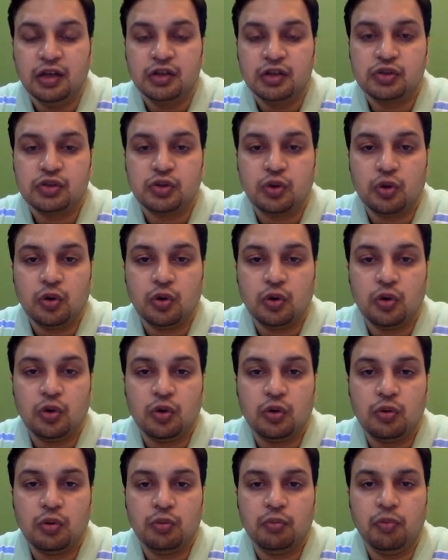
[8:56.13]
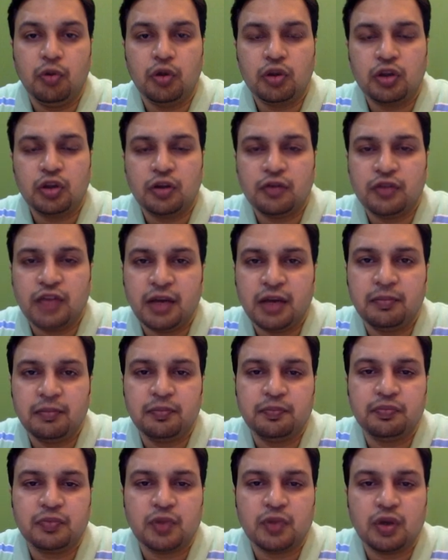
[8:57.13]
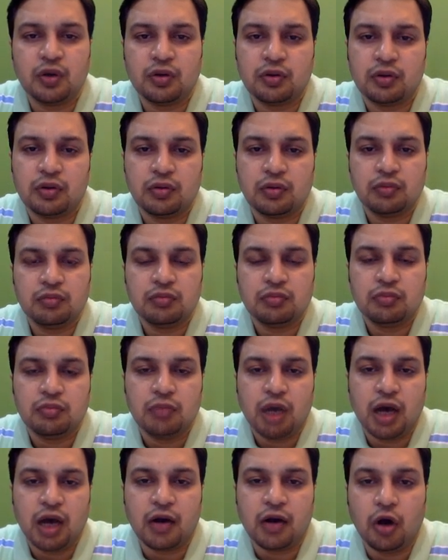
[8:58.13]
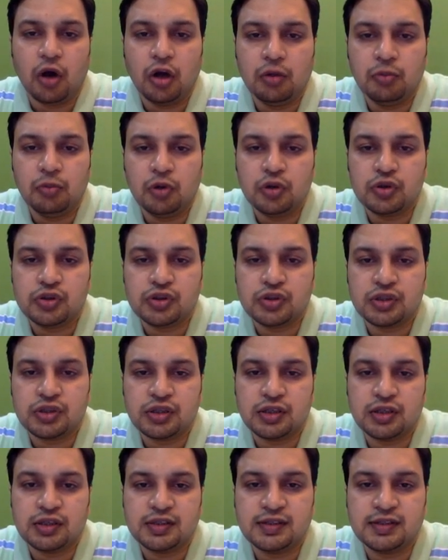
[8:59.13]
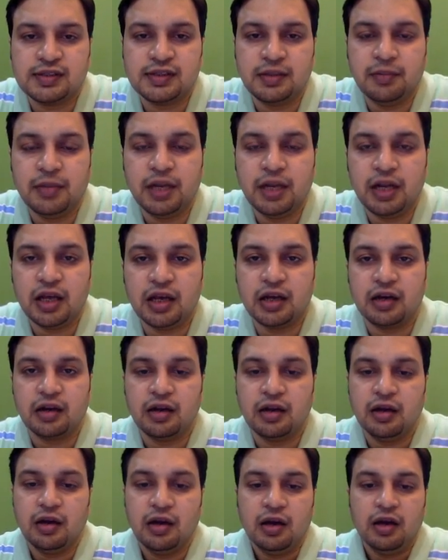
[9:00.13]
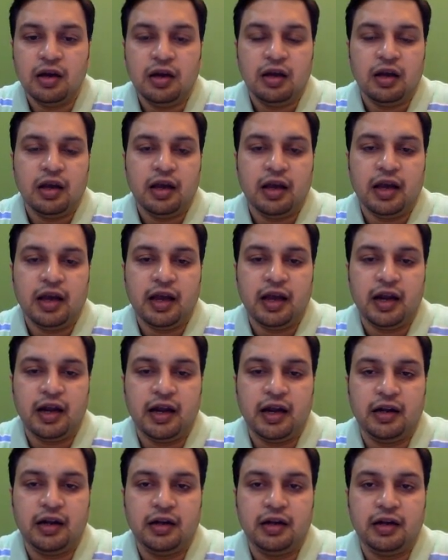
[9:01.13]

So both of them are almost uh, similar and